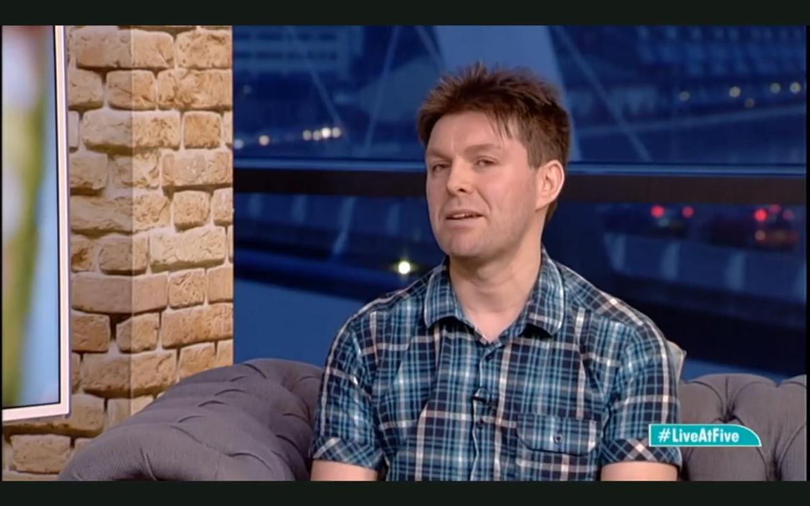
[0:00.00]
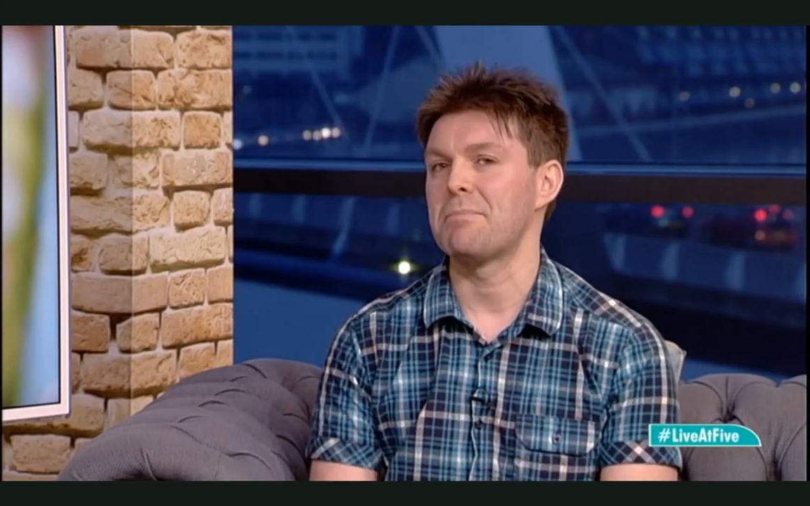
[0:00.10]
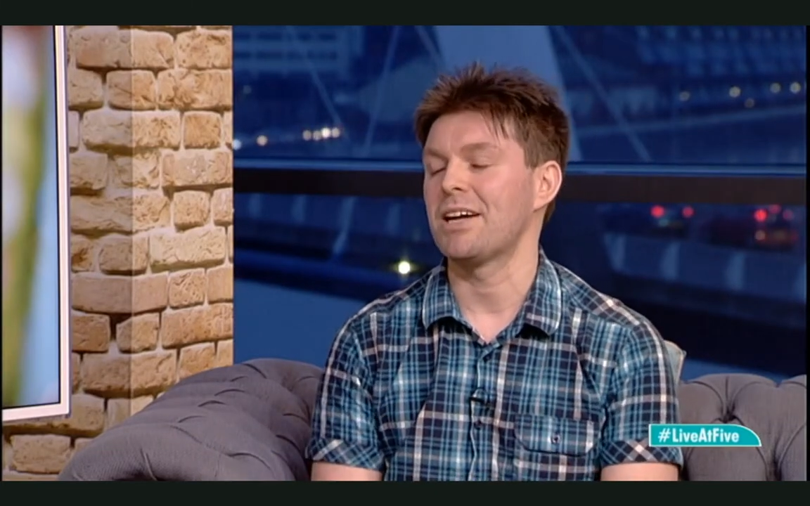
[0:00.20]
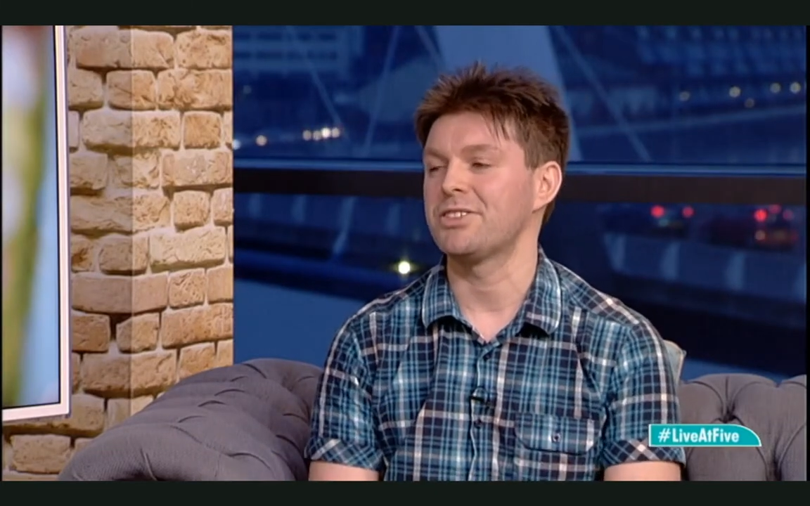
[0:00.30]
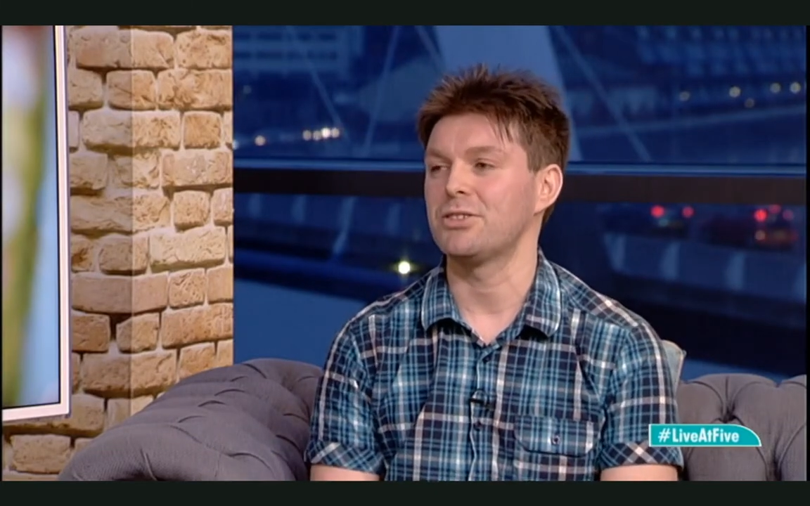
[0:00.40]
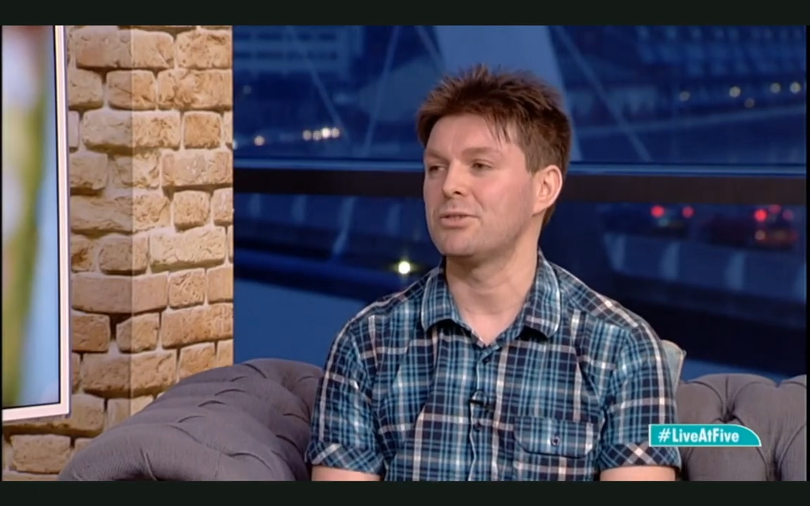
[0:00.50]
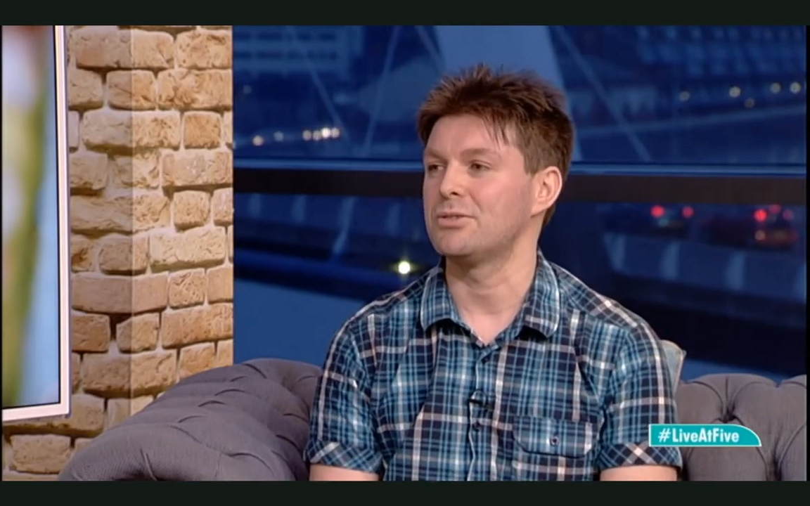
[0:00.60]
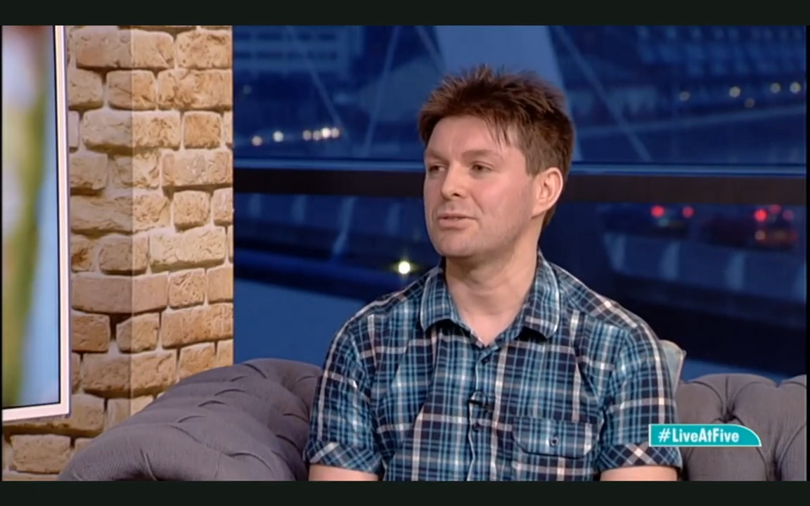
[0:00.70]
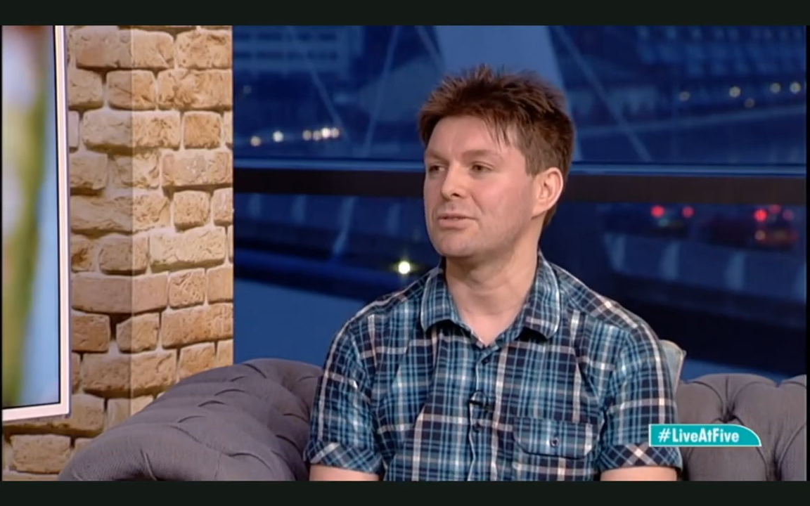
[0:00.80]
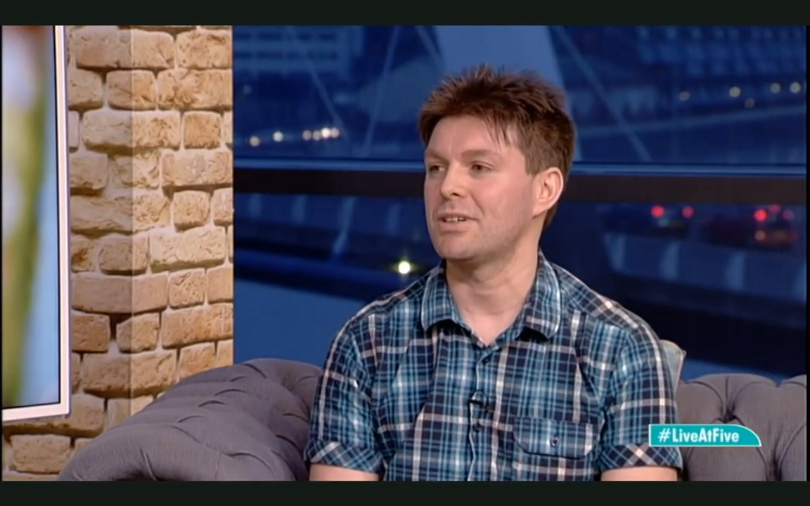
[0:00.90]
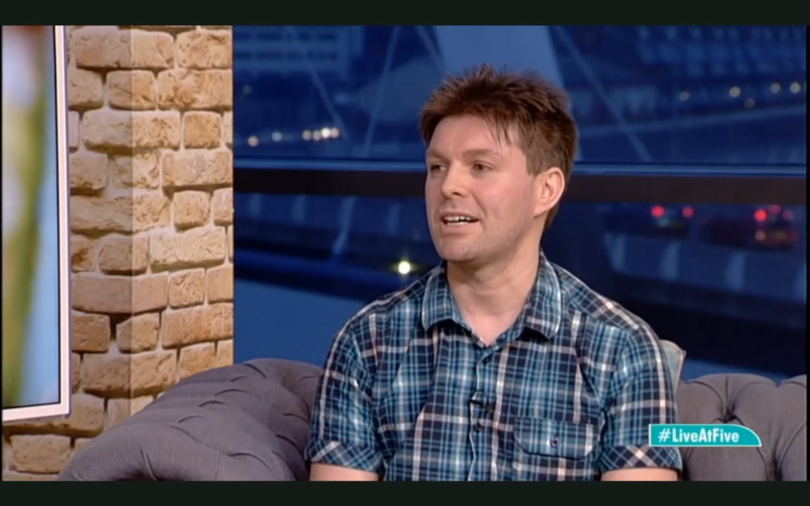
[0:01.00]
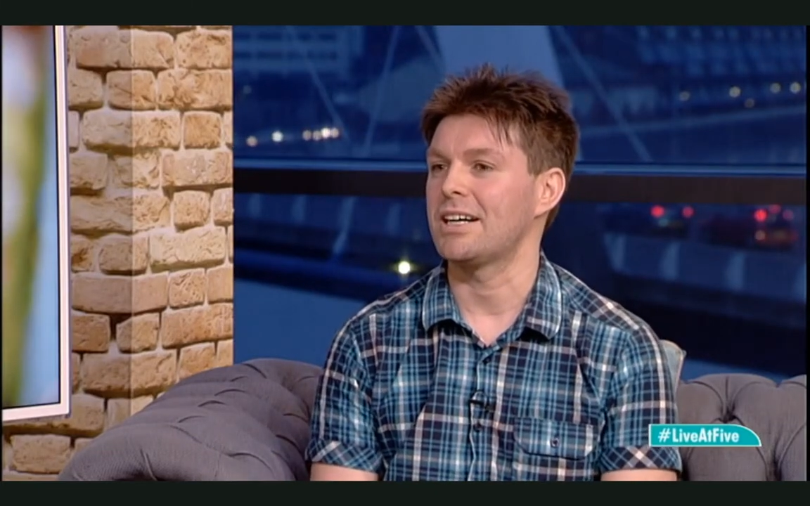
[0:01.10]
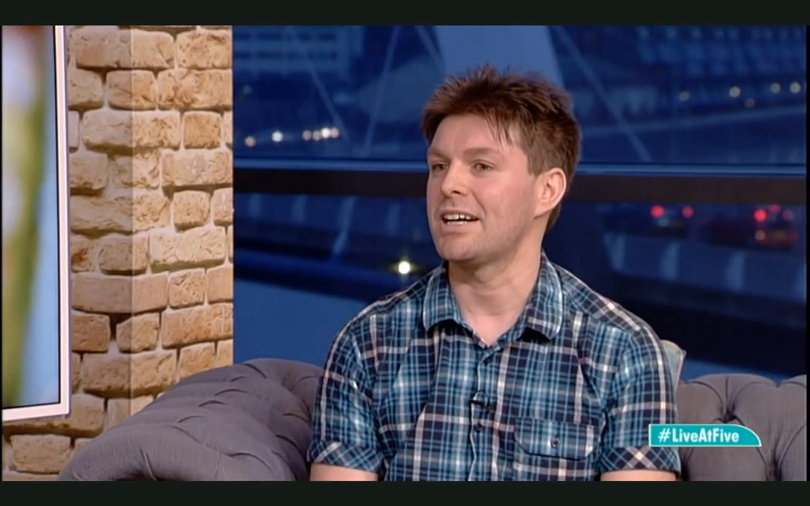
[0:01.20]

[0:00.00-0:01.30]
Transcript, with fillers: of magical uh,